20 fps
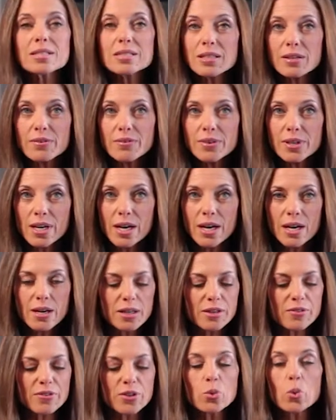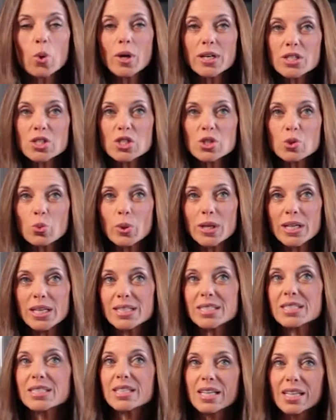stevia if you want it
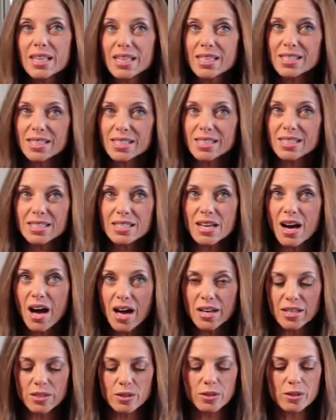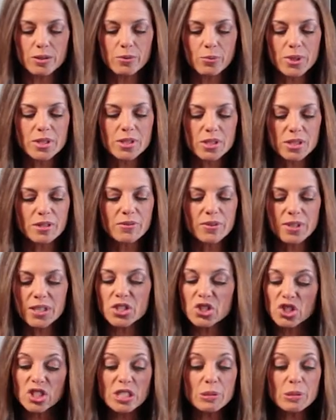sweet. This is not with stevia, it's